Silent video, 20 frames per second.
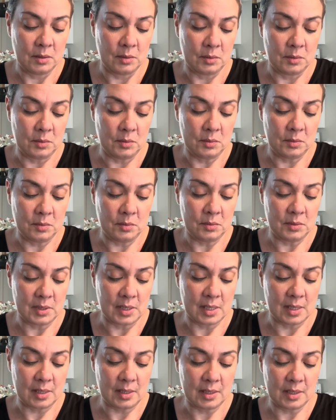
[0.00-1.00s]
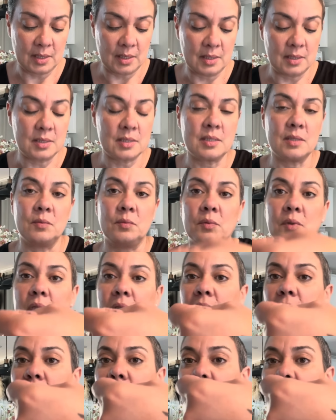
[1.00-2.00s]
ooh, nice,
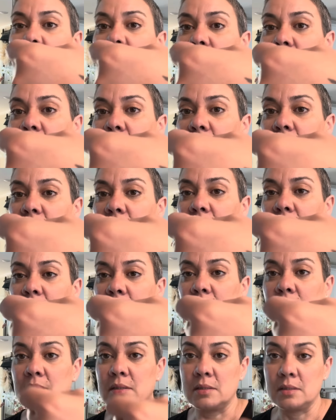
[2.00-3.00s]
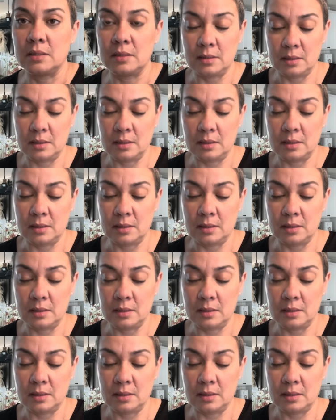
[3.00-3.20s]
really nice, look at that.